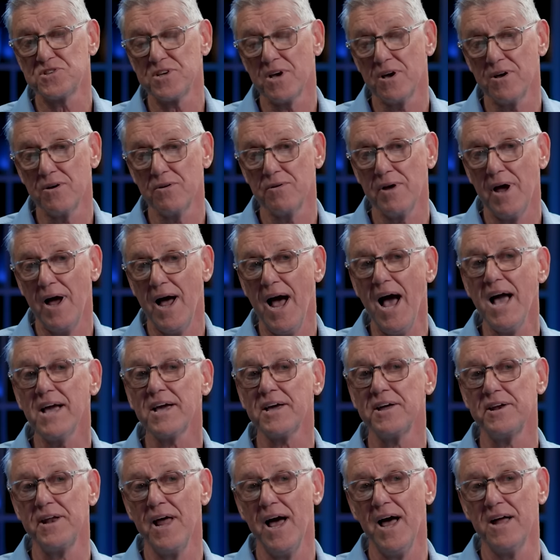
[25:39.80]
so
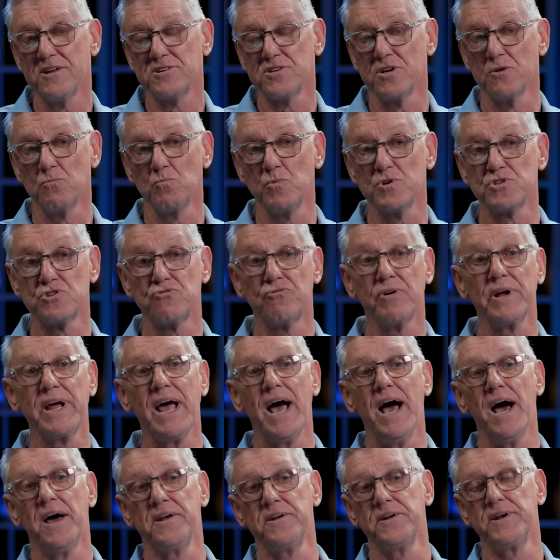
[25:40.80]
Akhenaten was
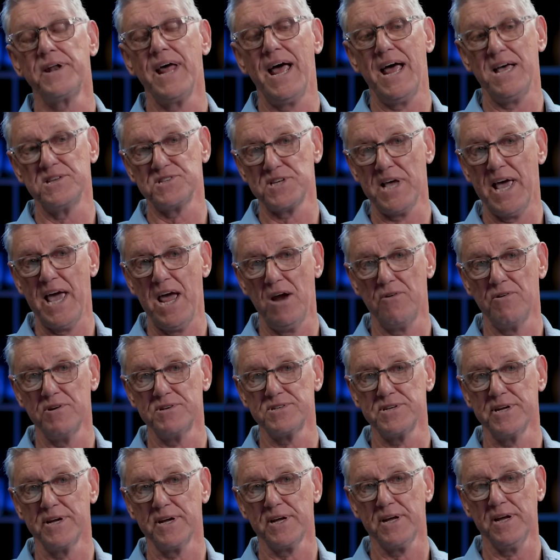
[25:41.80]
regarded as a
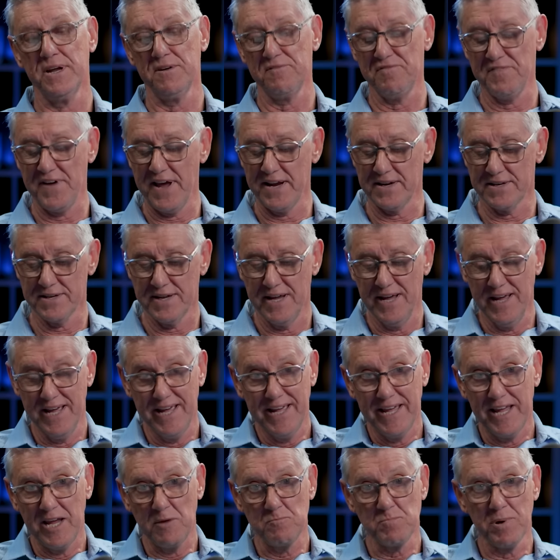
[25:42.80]
heretic. In fact,
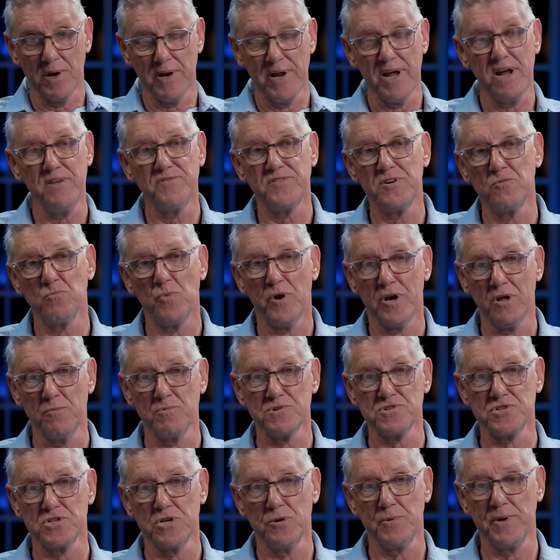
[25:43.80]
he believed in what he
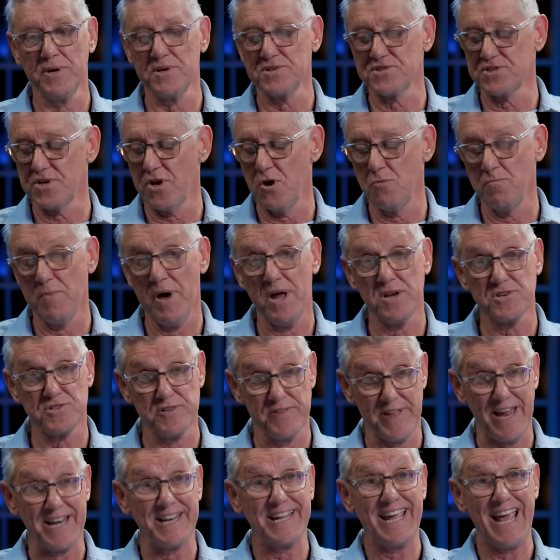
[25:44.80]
was doing so much
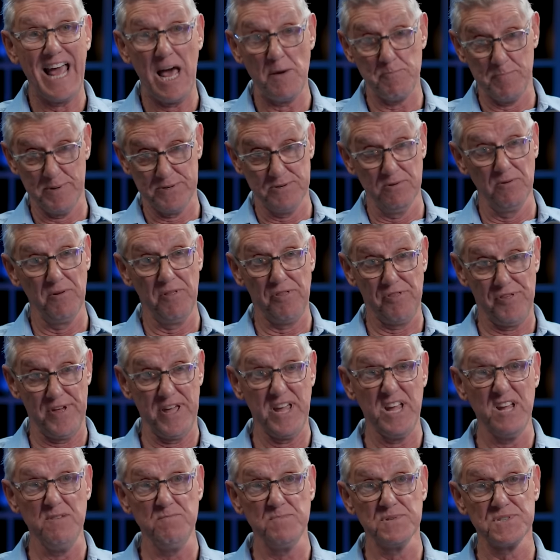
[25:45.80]
that capital,
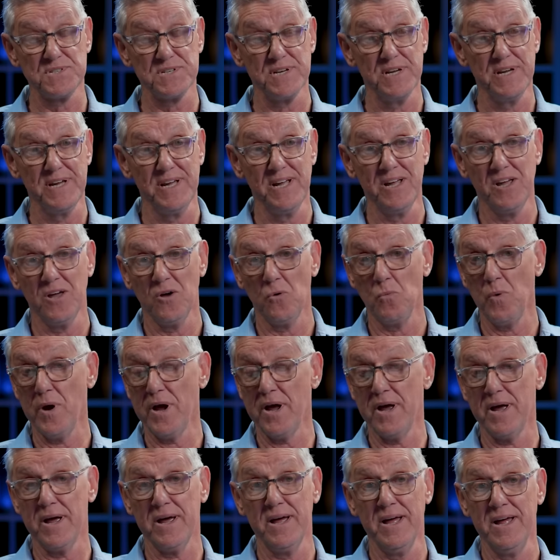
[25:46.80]
Thebes,
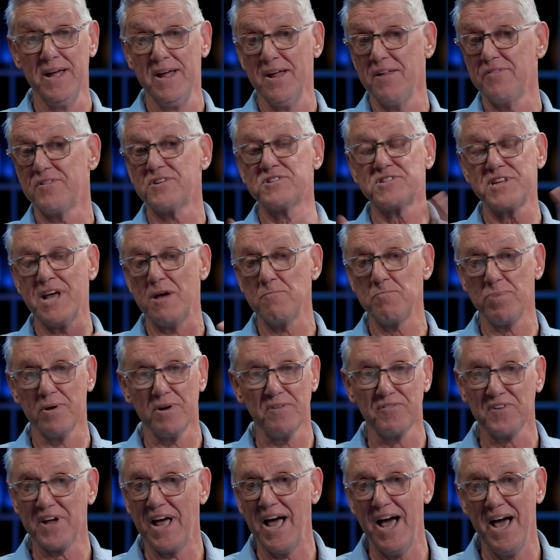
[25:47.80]
where the temple
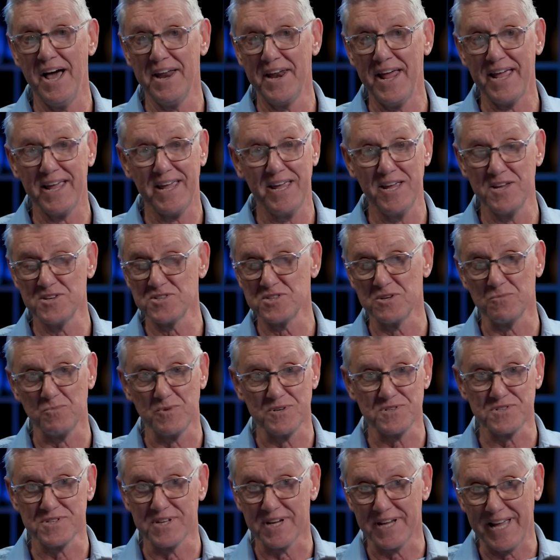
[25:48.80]
of Karnak is and
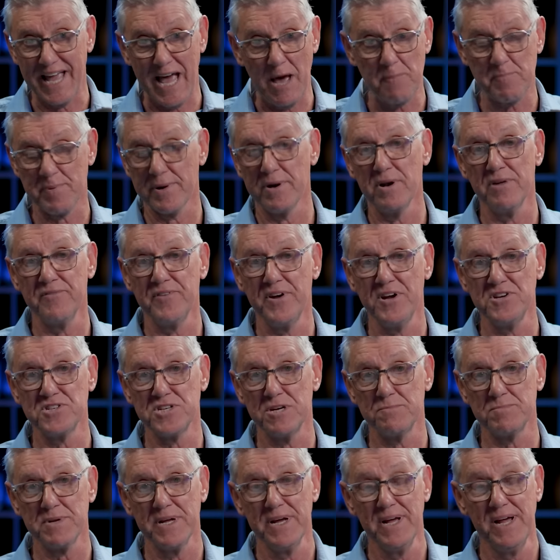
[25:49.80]
was the capital of
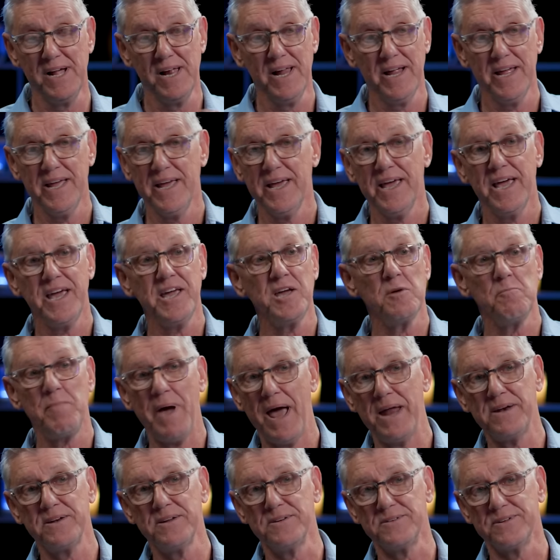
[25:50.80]
Egypt, he
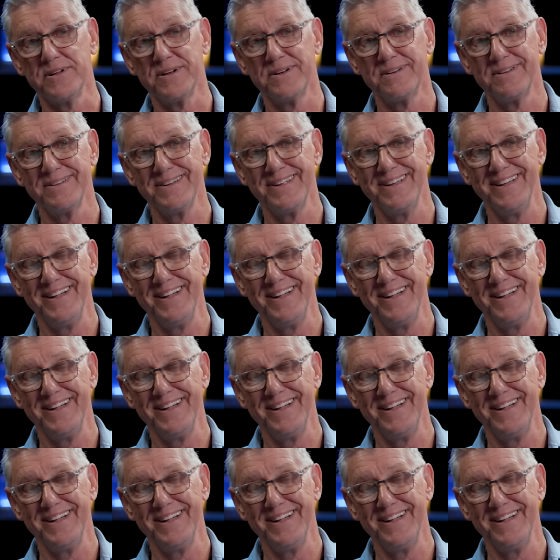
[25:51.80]
abandoned it